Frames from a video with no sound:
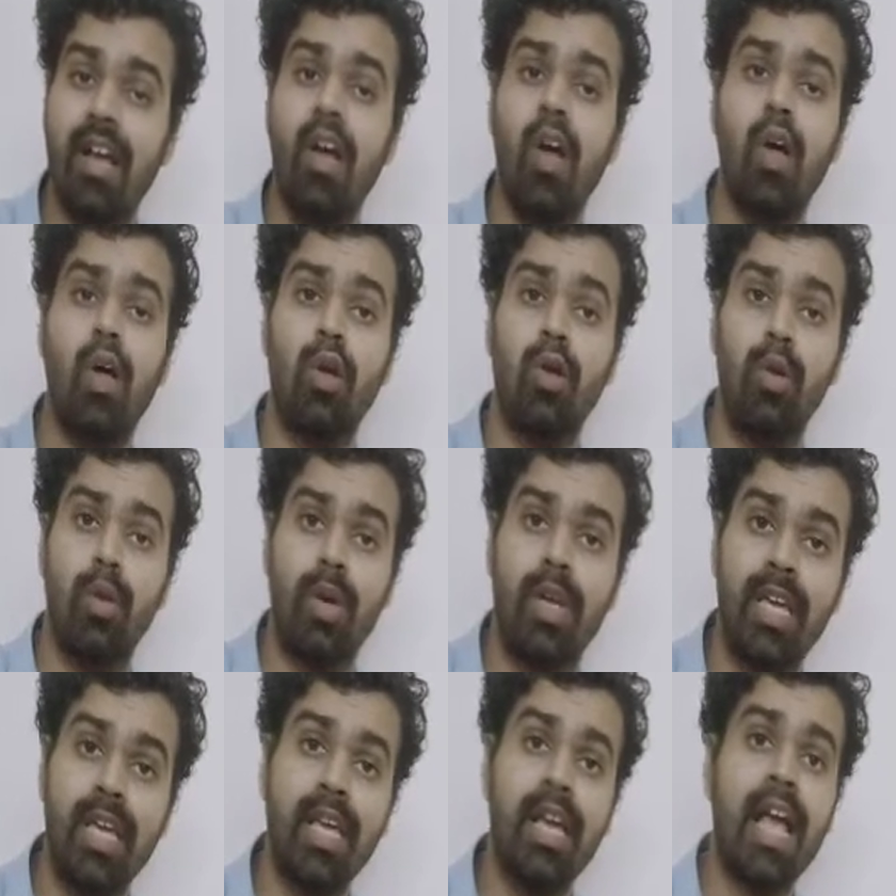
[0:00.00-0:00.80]

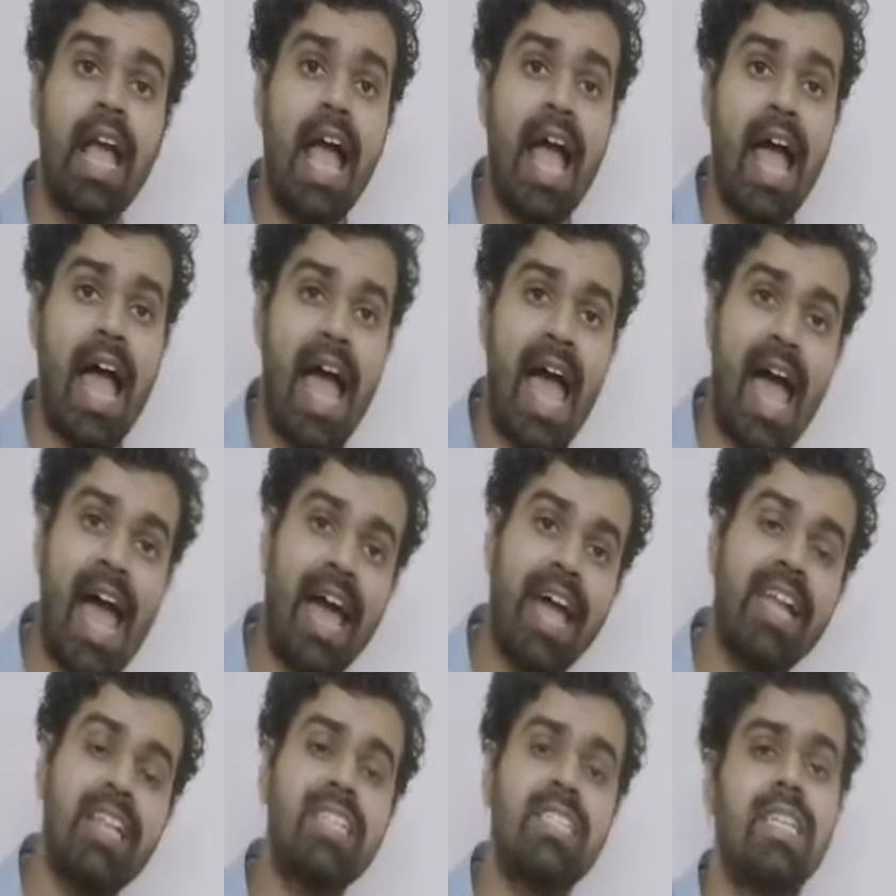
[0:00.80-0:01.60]
cooking
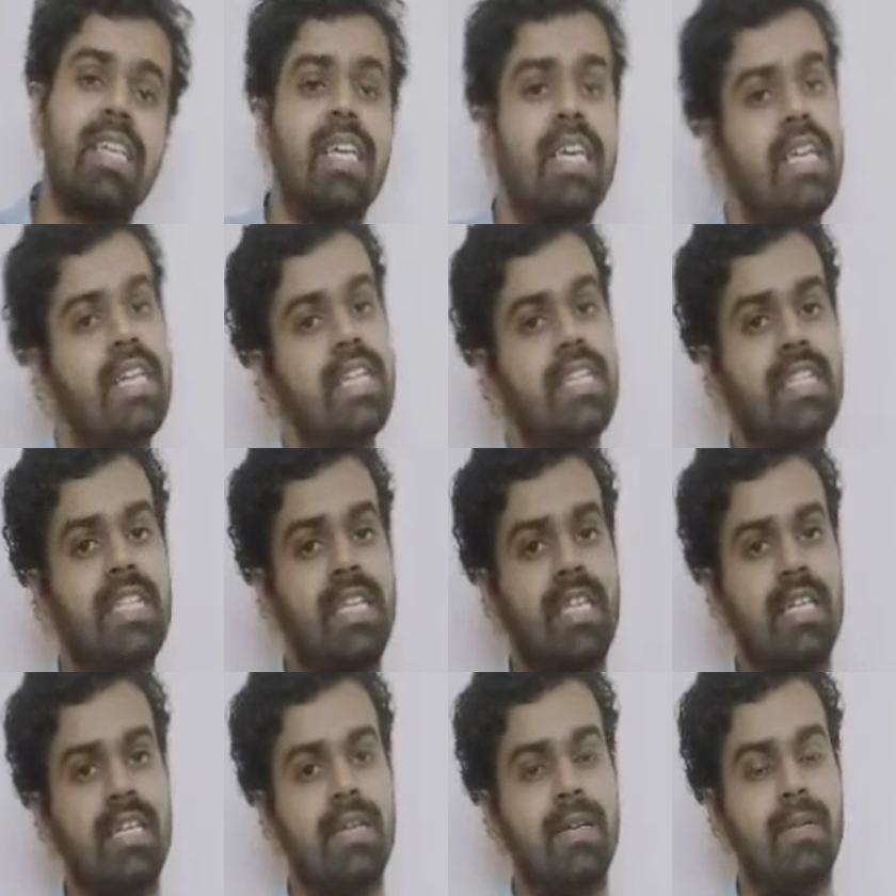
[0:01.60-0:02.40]
and eating.